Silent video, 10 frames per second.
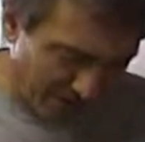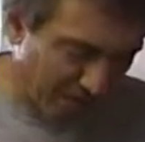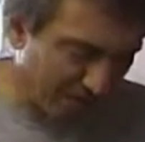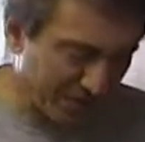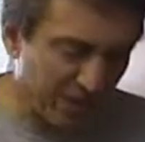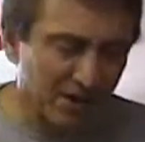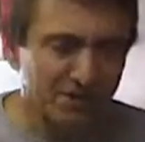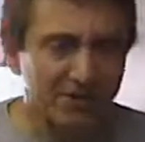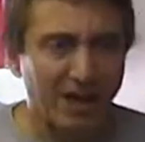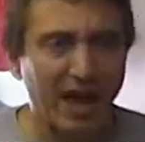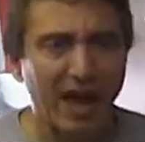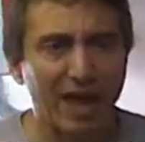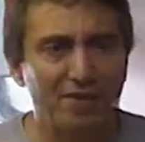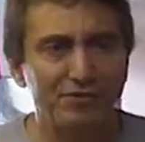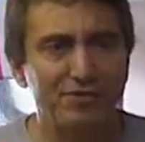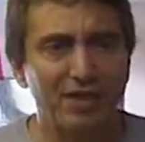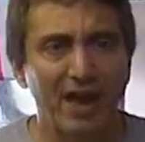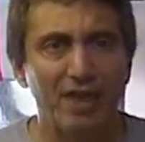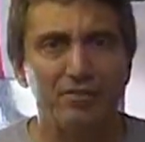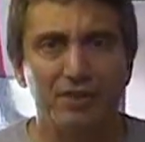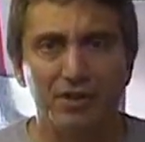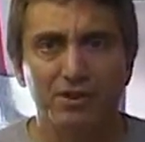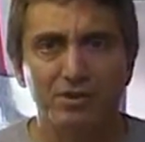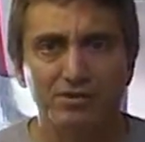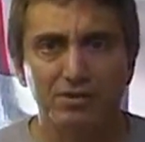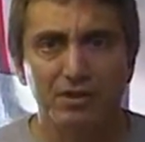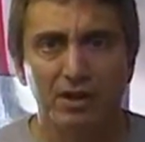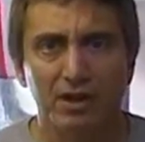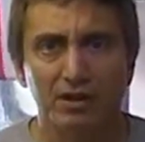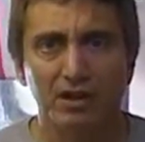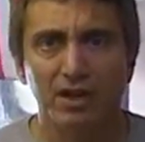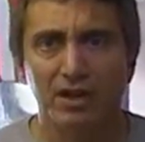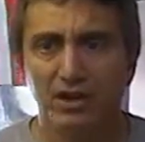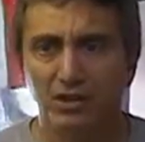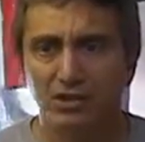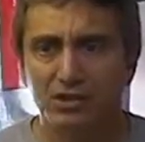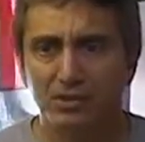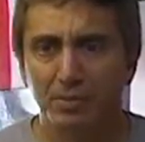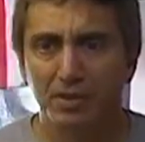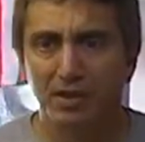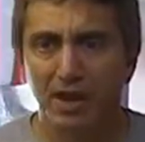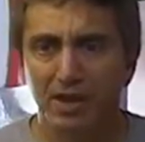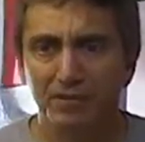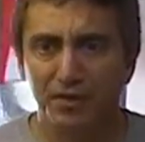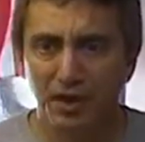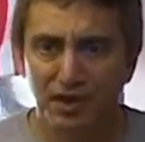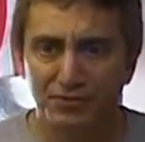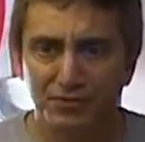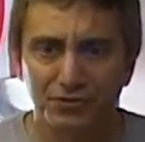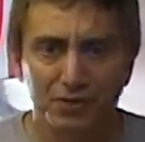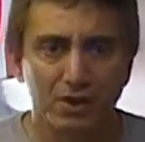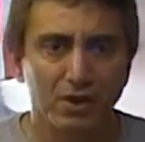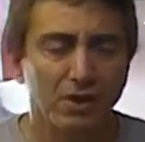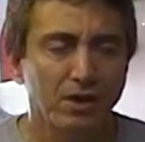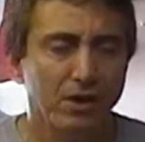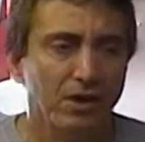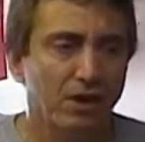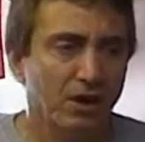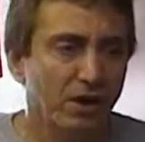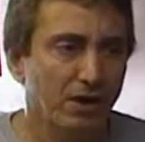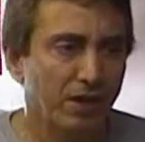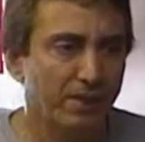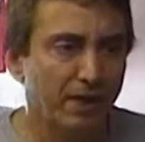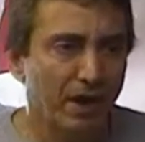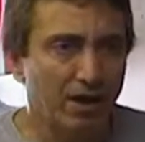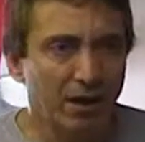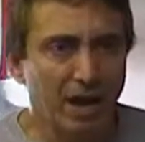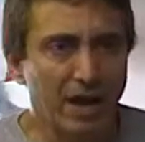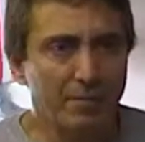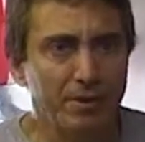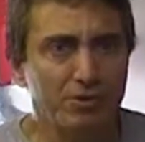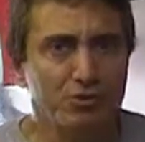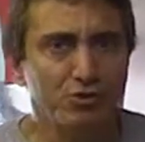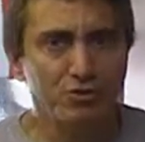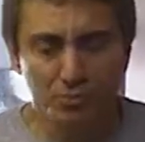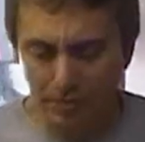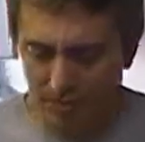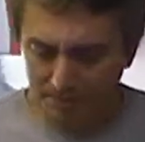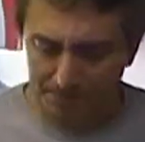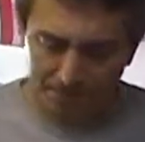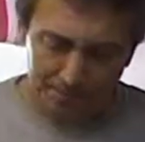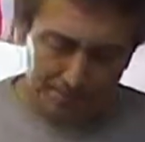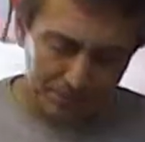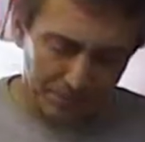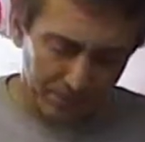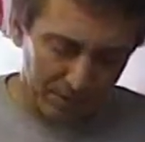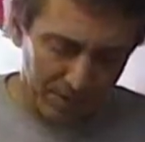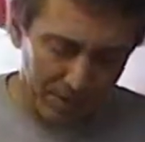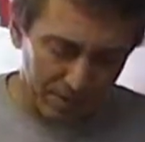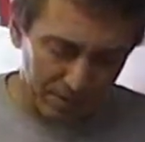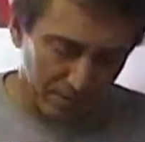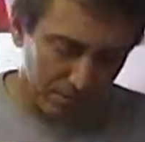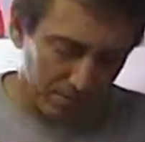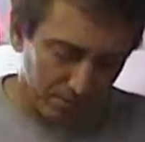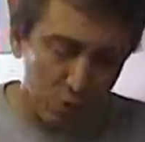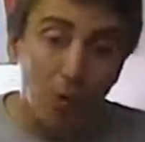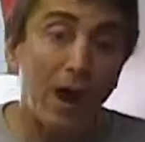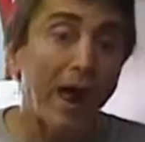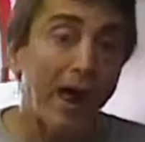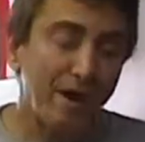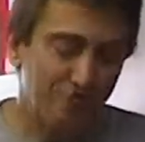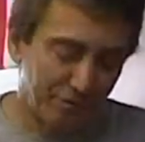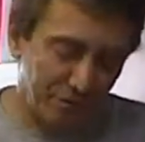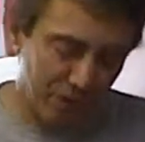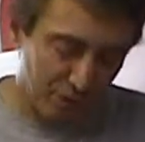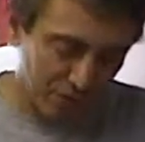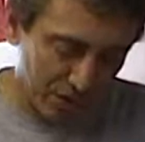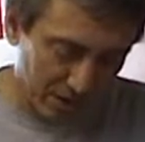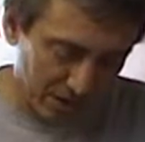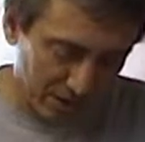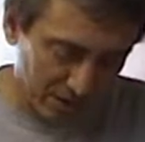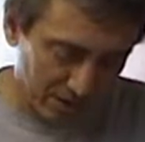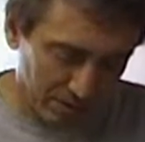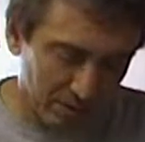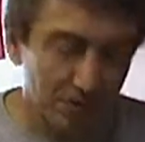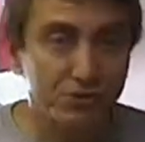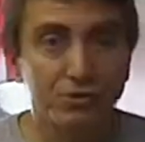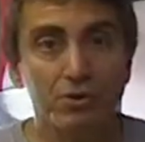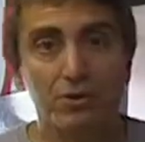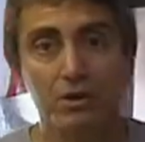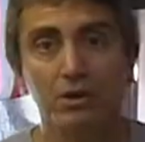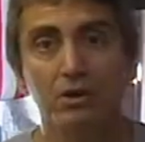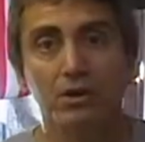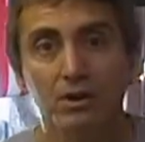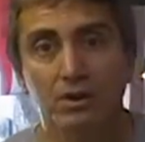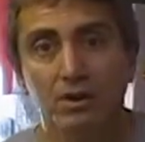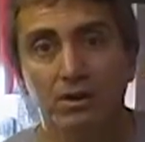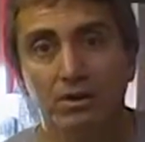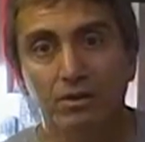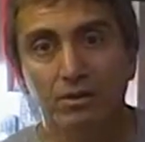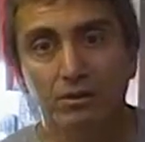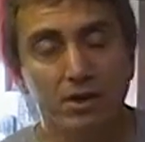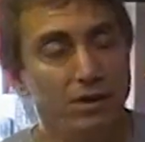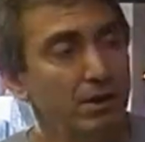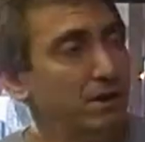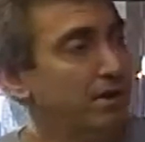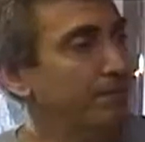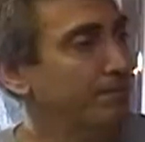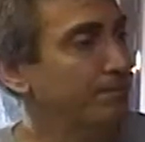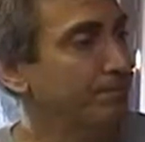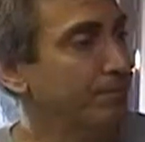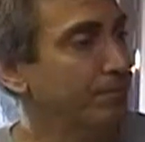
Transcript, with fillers: They got theirs. The haves have theirs, and they can care less about the have-nots. That's correct. Uh, now, I am assuming that you have a reading concerning the um,